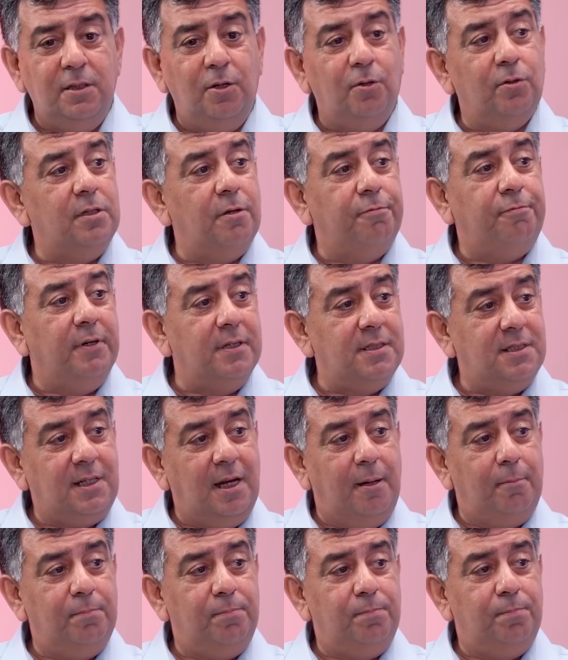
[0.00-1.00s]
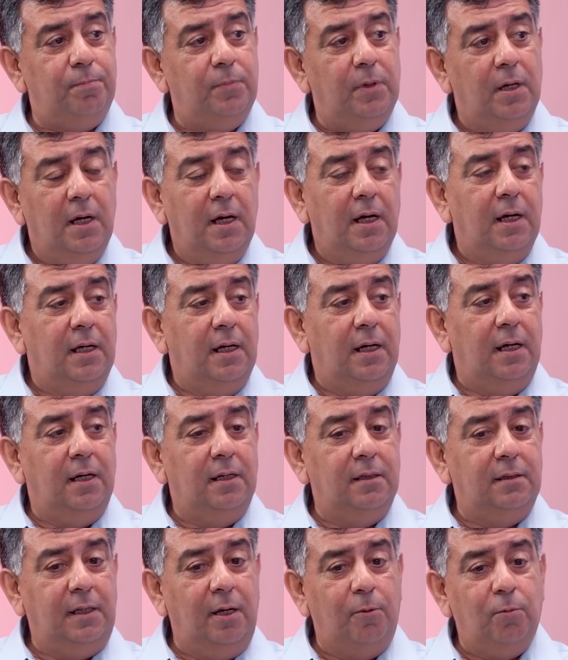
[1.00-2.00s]
the first time
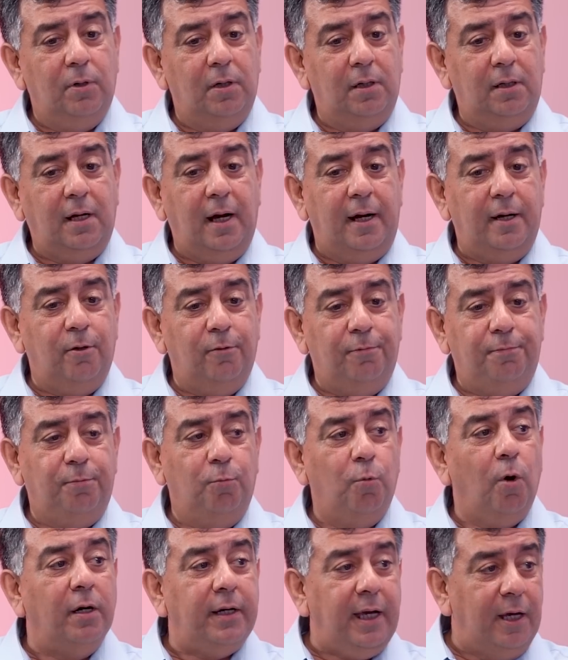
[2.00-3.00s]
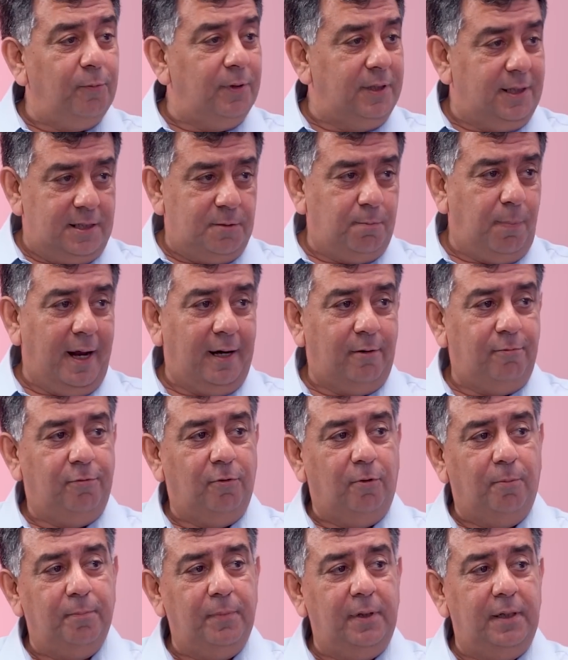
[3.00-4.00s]
they were kind of working with this
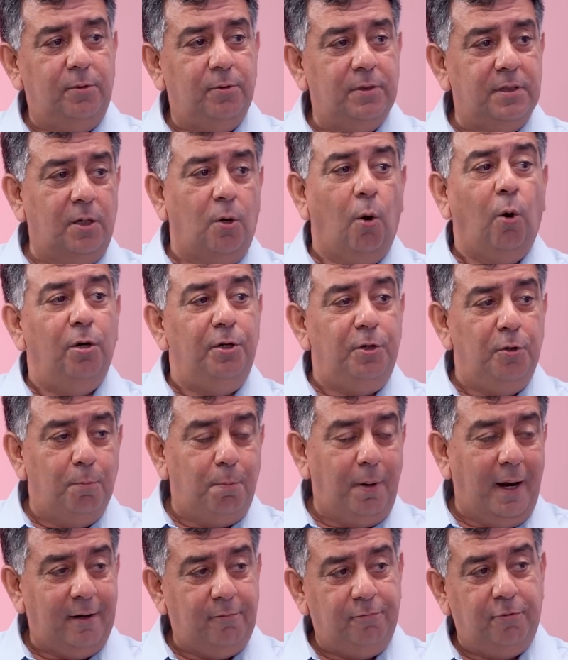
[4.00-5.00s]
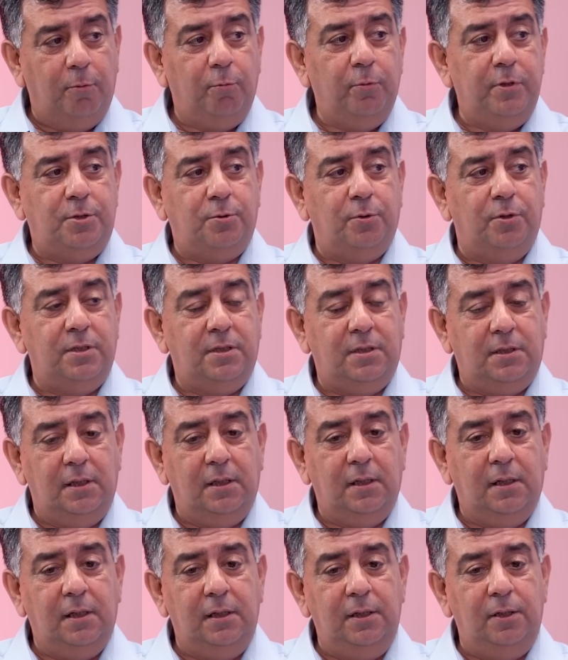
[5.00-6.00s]
platform. It was an all-new platform which was,
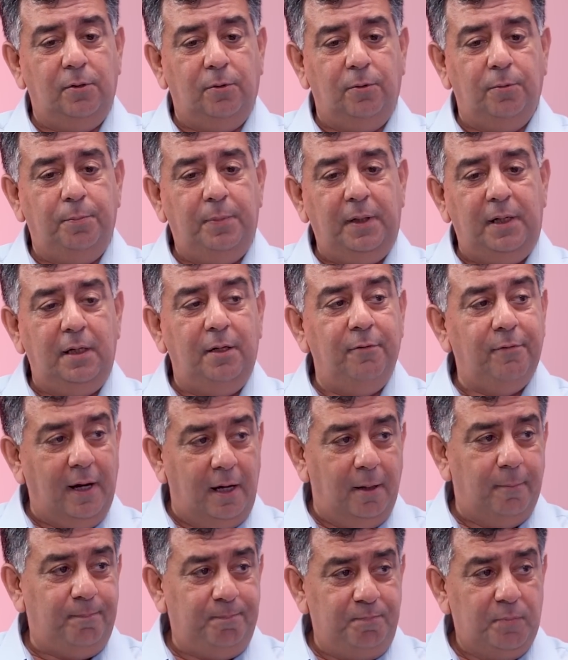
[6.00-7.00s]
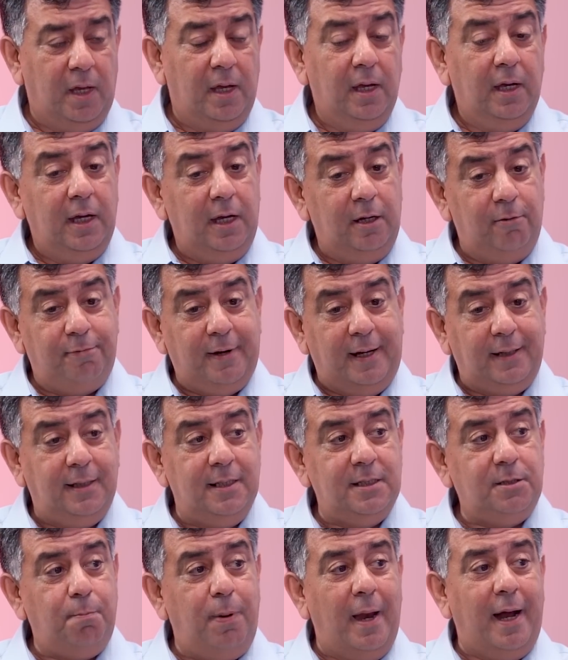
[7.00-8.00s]
been developed. In fact,
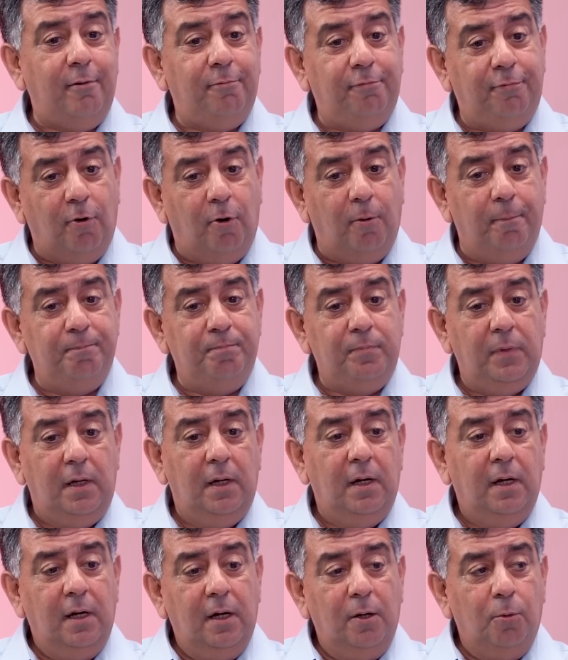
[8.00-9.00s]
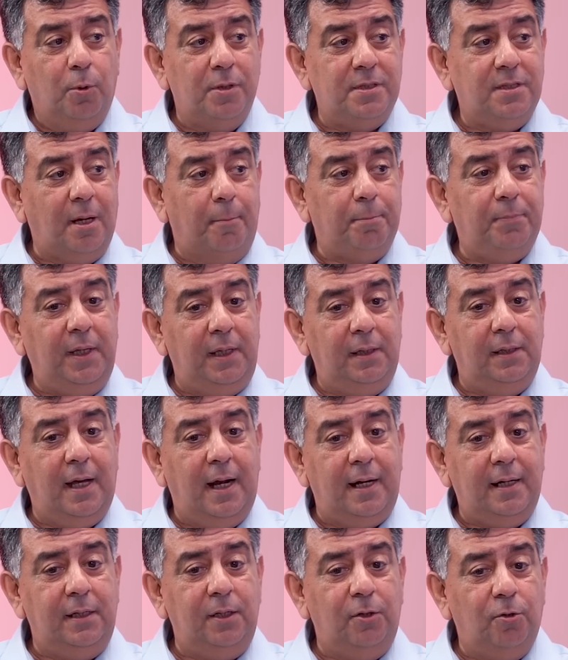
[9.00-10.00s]
this platform was something
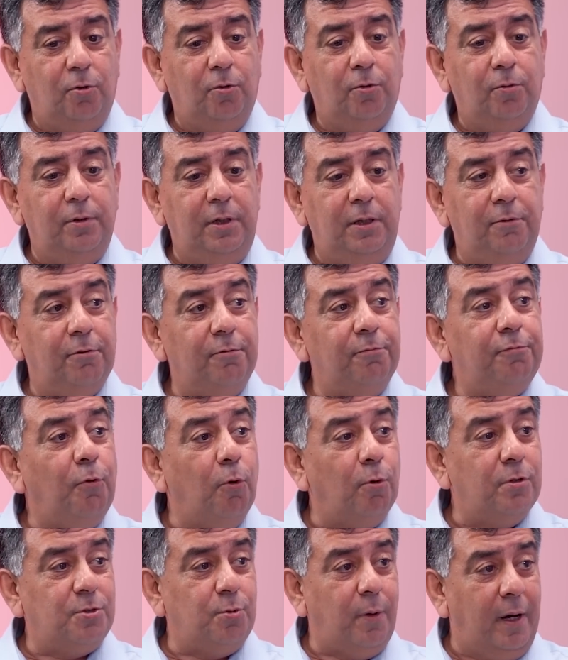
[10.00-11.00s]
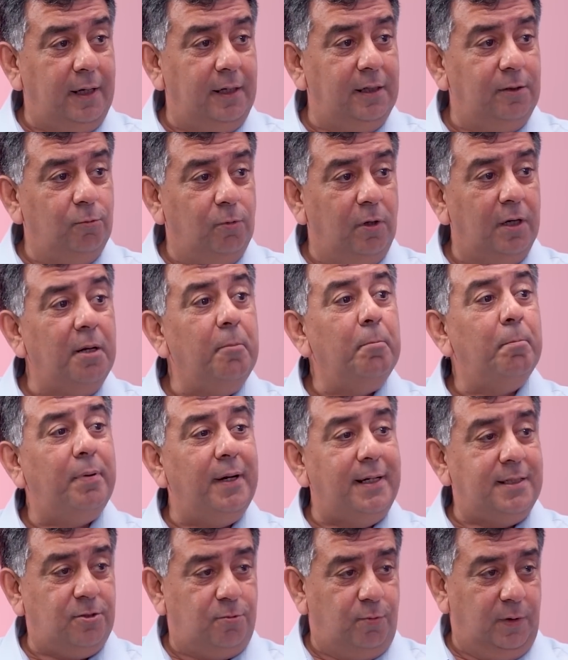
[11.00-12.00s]
that, even Volkswagen were
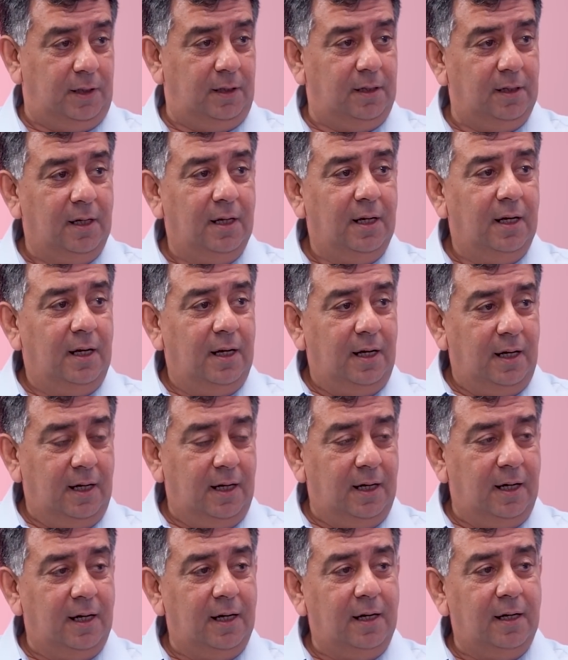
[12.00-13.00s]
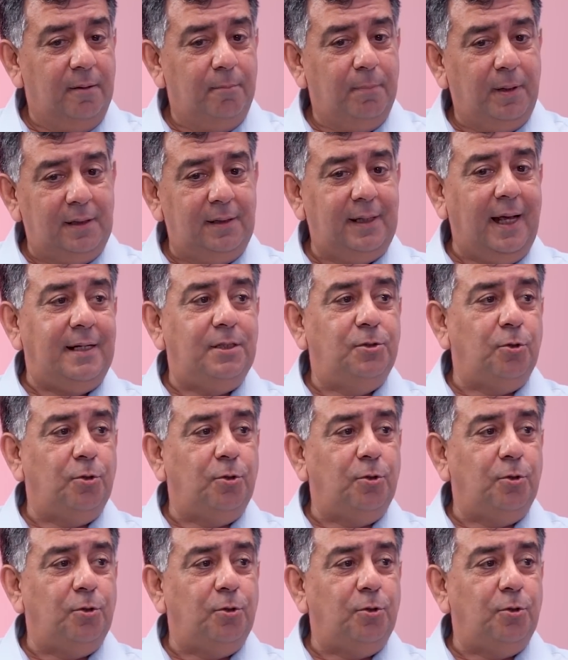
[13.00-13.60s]
impressed with. But that